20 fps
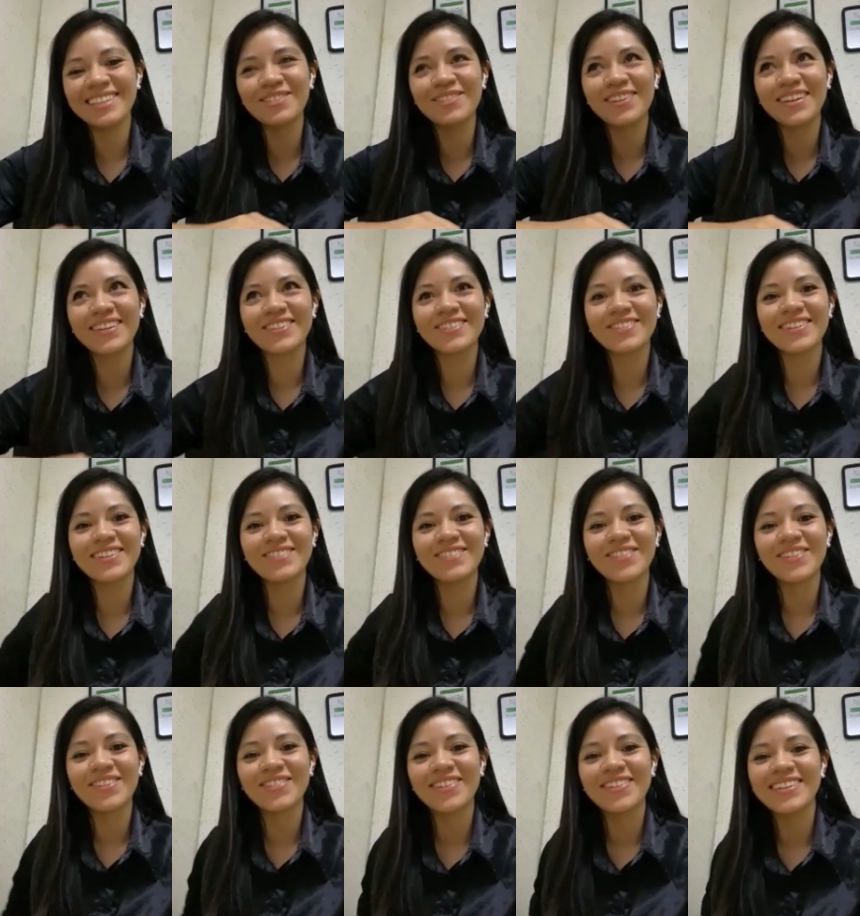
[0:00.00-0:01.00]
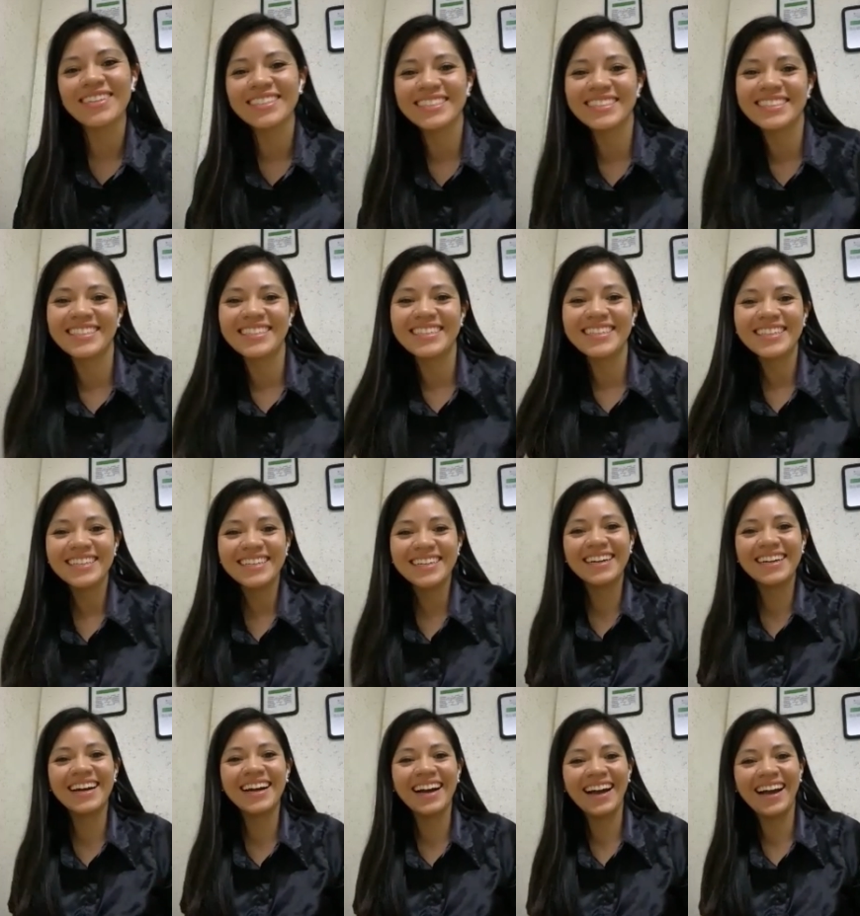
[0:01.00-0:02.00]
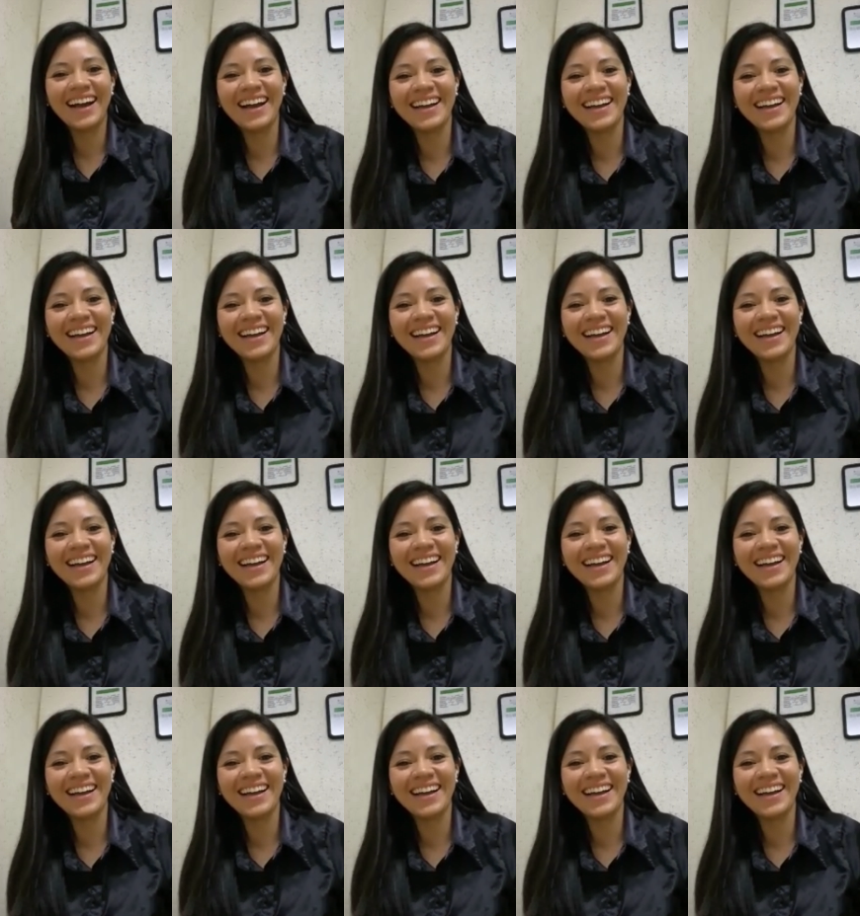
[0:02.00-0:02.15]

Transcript: exacto. It's okay. It's okay. I